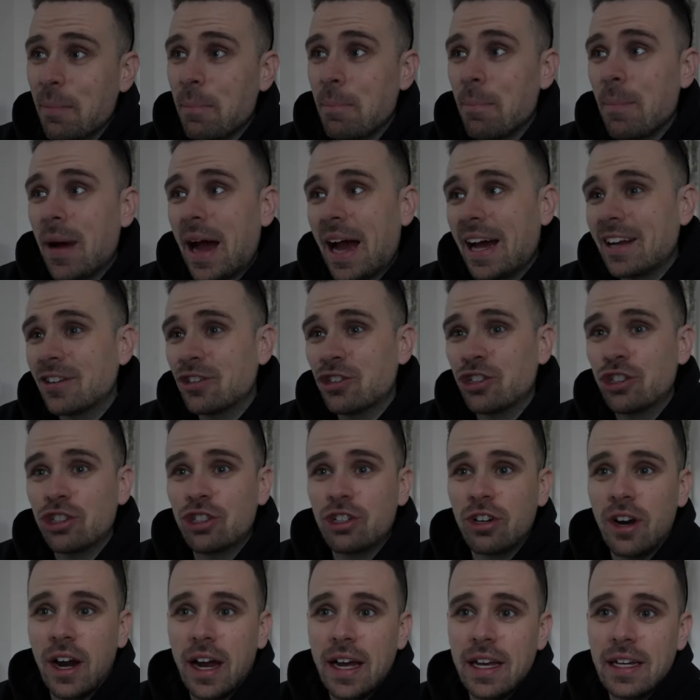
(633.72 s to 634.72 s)
Match
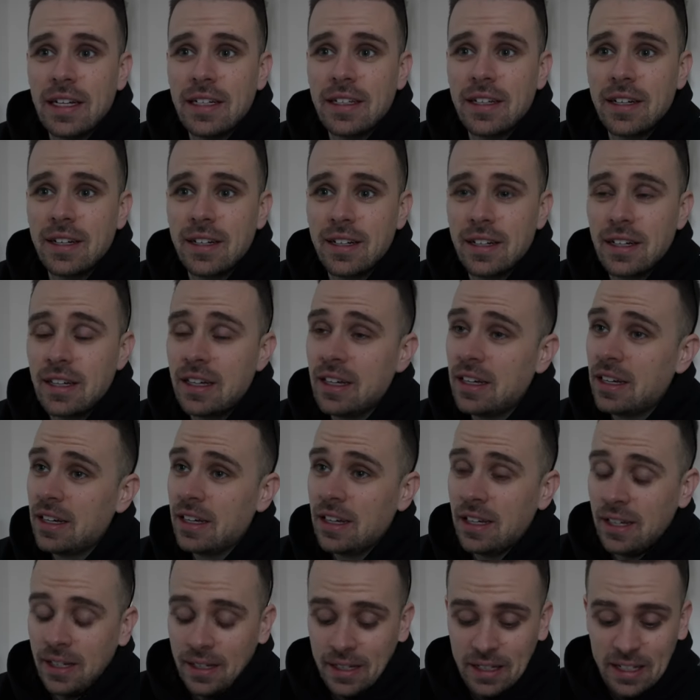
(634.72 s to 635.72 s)
Trade.
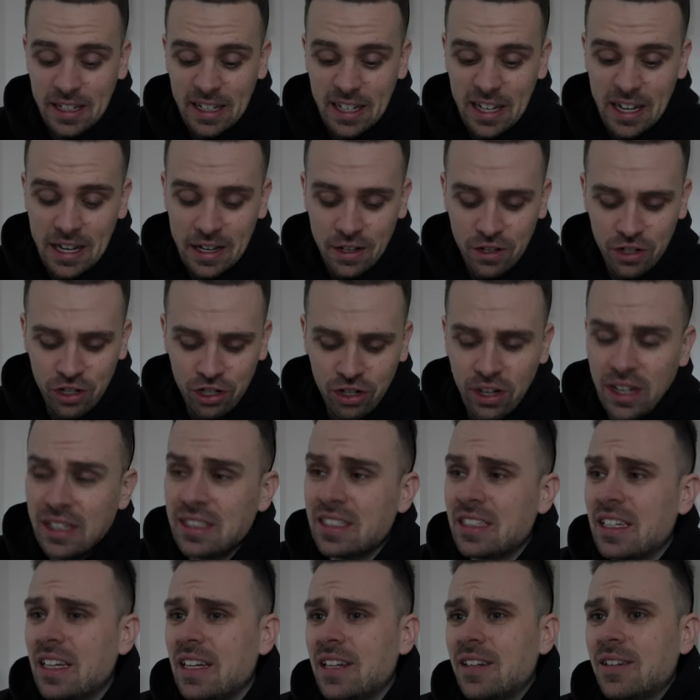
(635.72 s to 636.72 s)

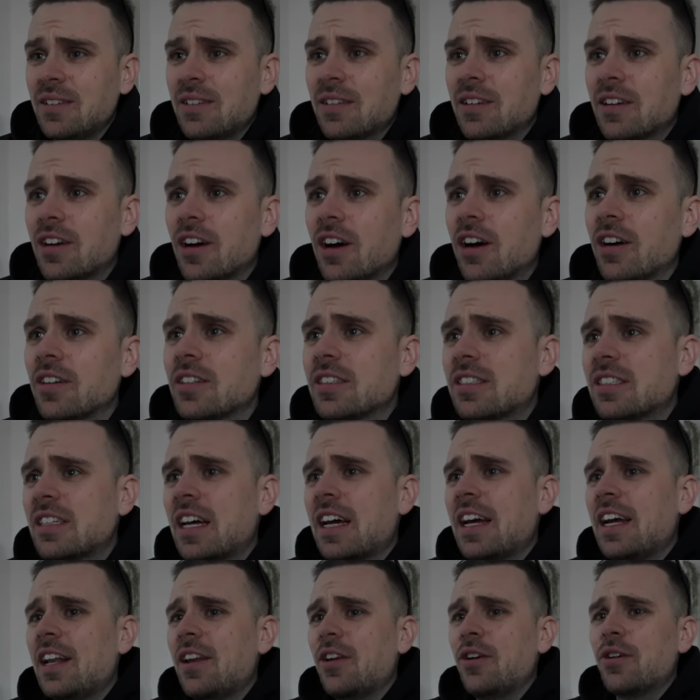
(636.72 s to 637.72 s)
Interesting, can't
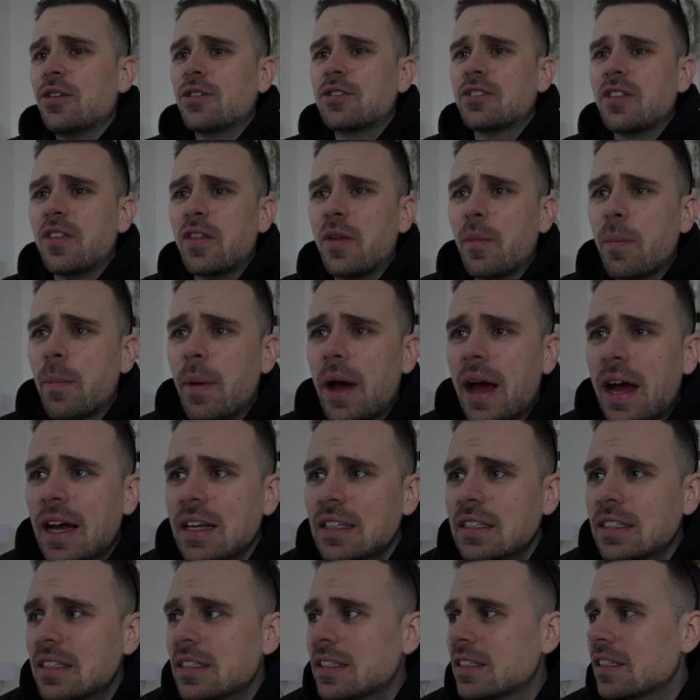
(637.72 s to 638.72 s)
say it looks the
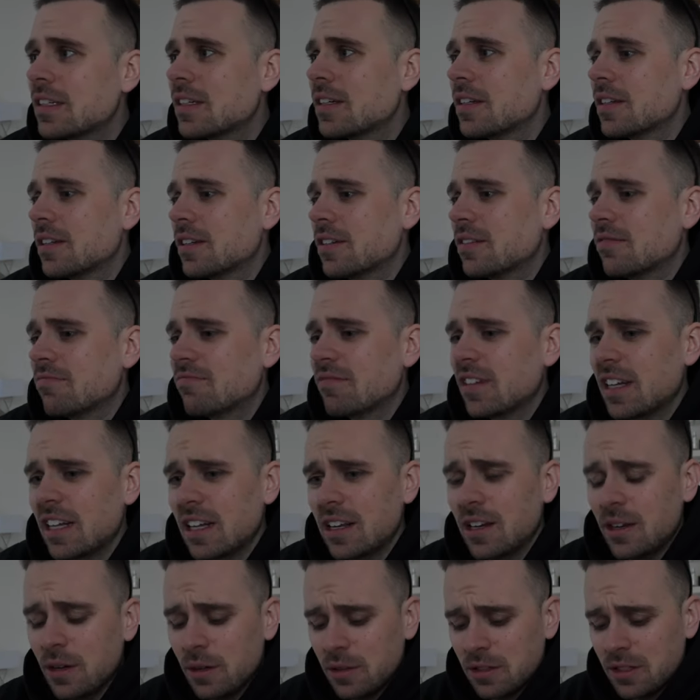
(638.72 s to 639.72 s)
best,
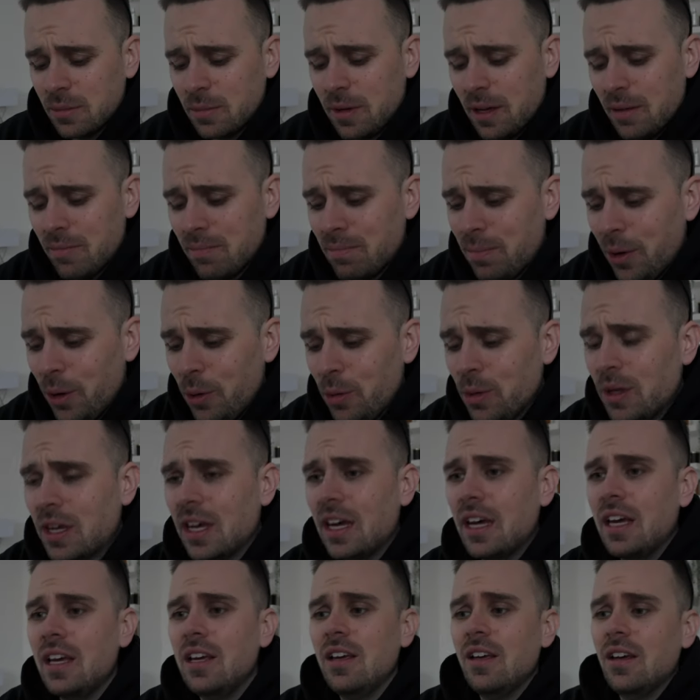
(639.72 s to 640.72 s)
looks a bit
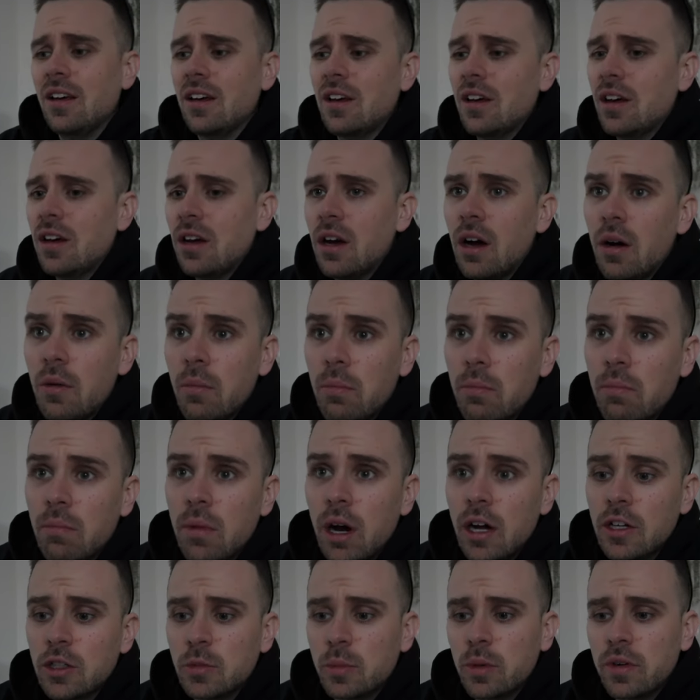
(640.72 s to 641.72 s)
booky,
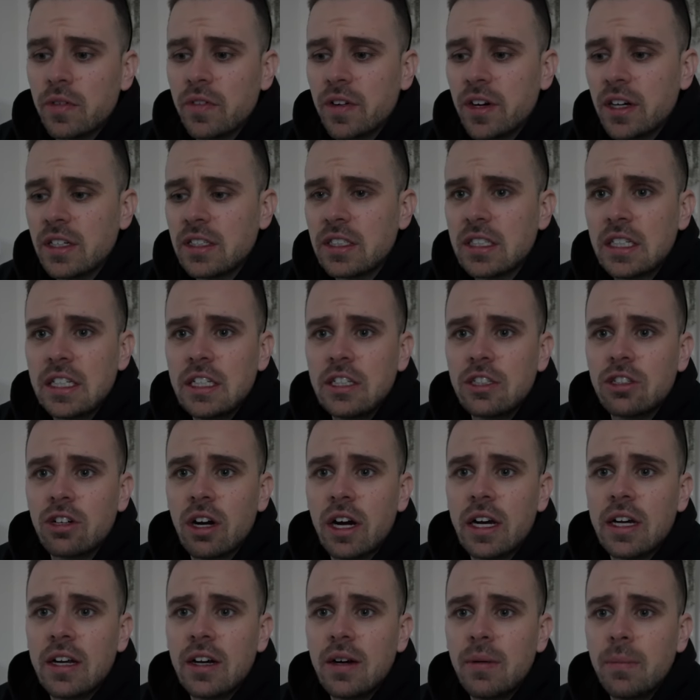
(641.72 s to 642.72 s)
much prefer
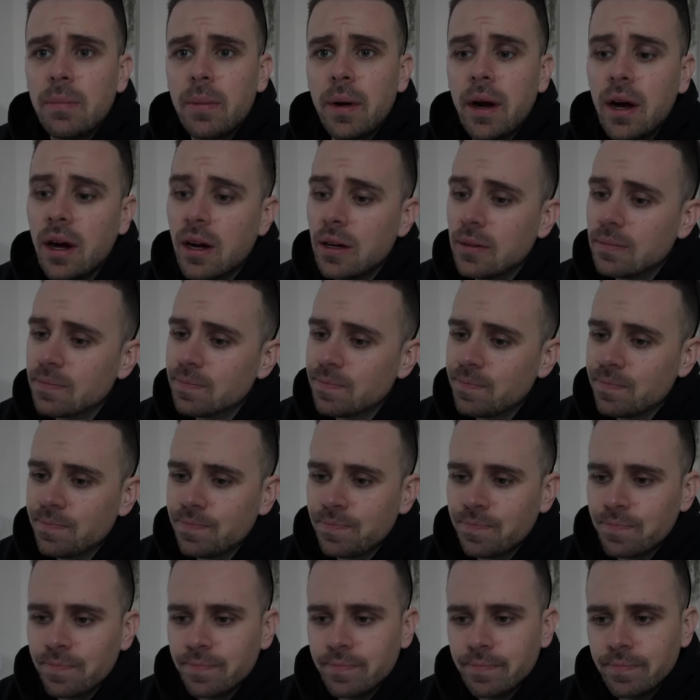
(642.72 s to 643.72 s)
CTrader, but
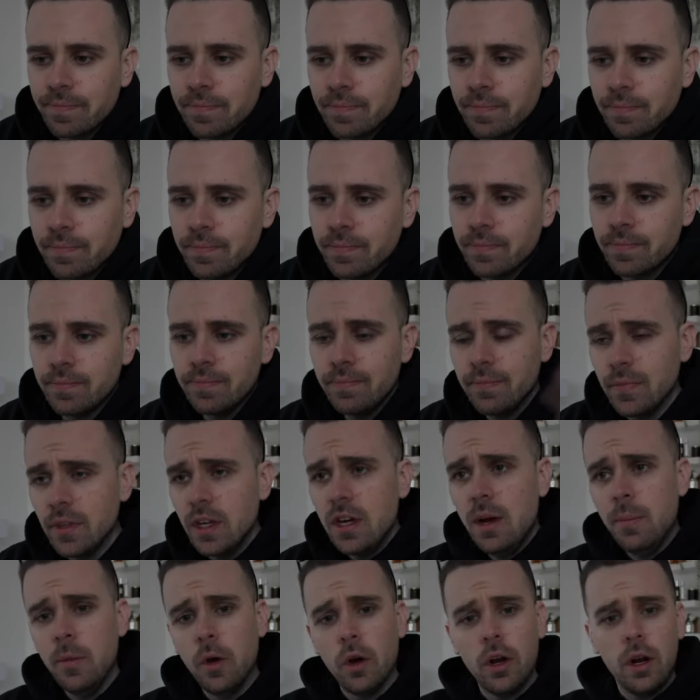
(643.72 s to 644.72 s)

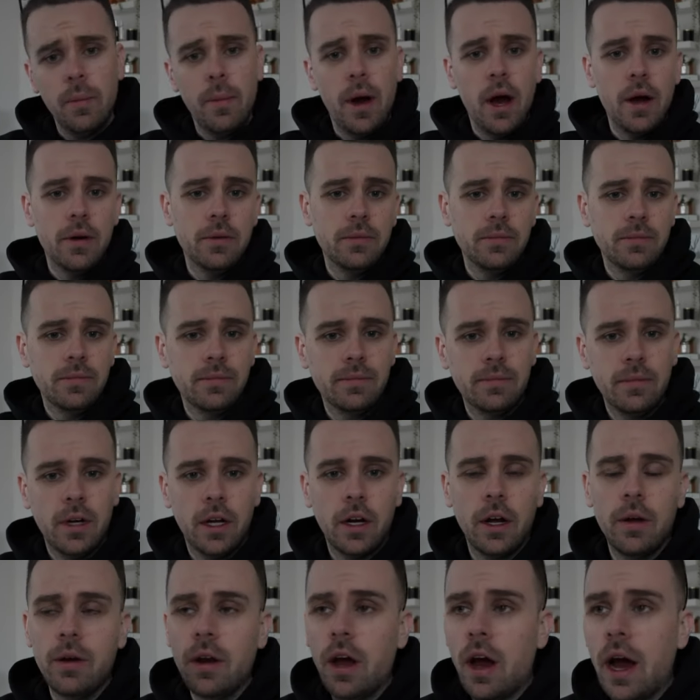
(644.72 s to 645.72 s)
I'm not going to moan. I
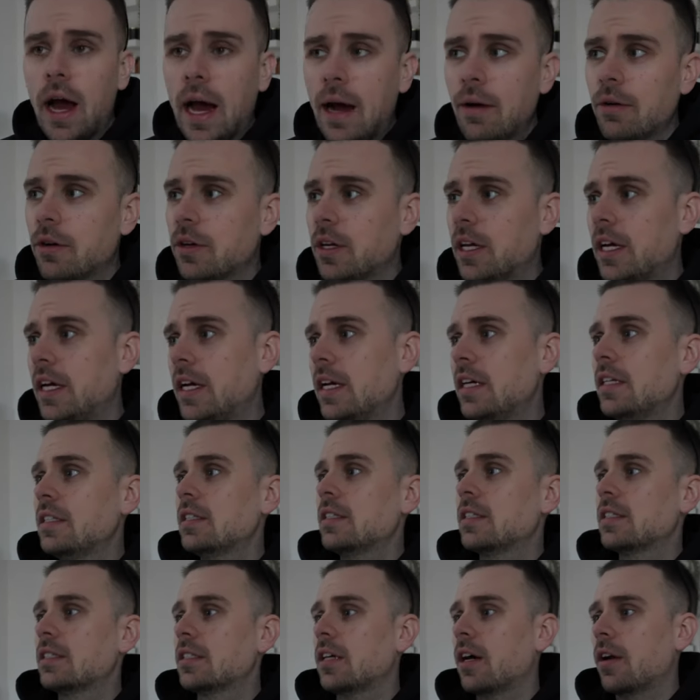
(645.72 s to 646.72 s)
don't know how good it
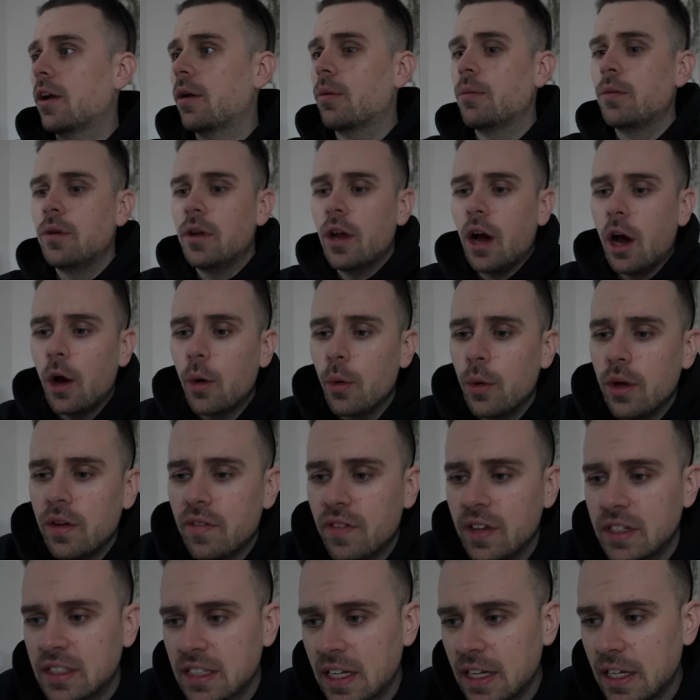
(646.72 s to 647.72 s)
is, I don't know
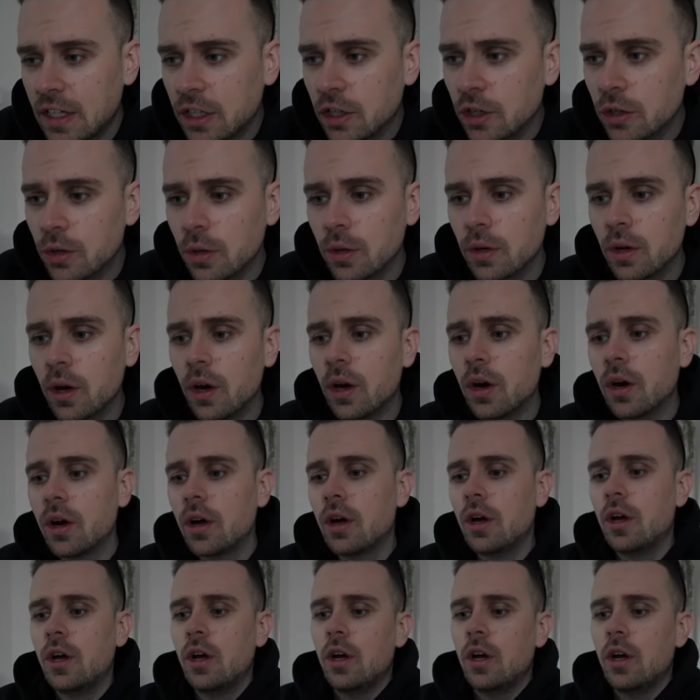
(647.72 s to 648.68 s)
if it's any good or not,